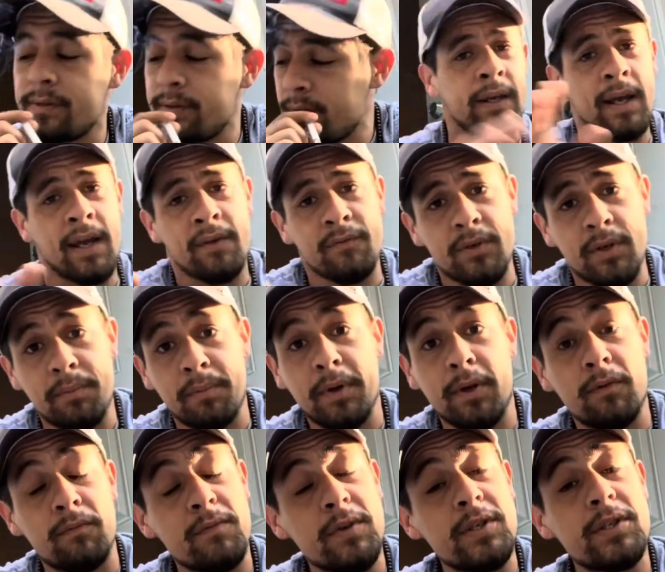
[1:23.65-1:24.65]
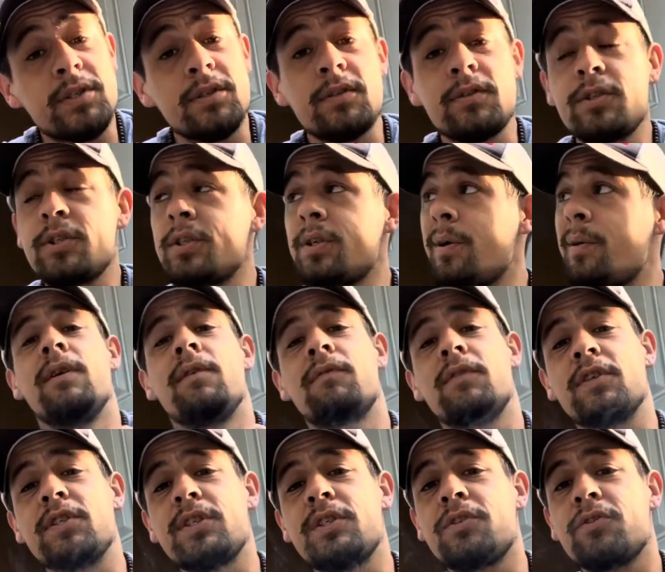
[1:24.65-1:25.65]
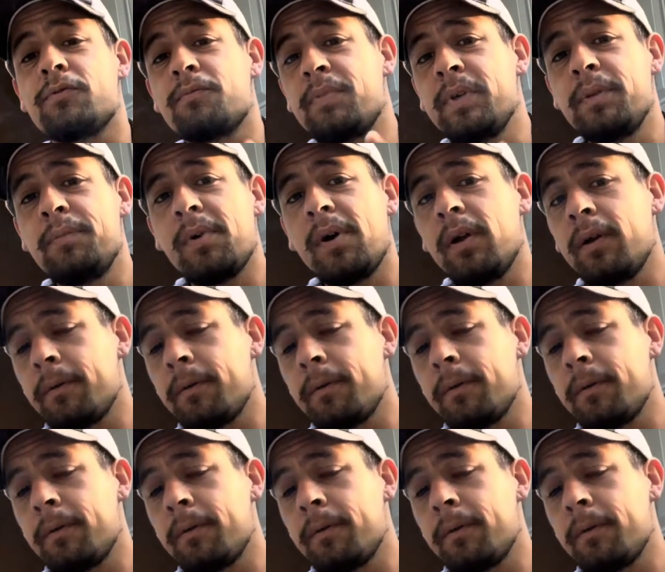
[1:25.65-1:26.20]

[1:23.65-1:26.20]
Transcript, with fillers: I have done my own research for Central Piedmont.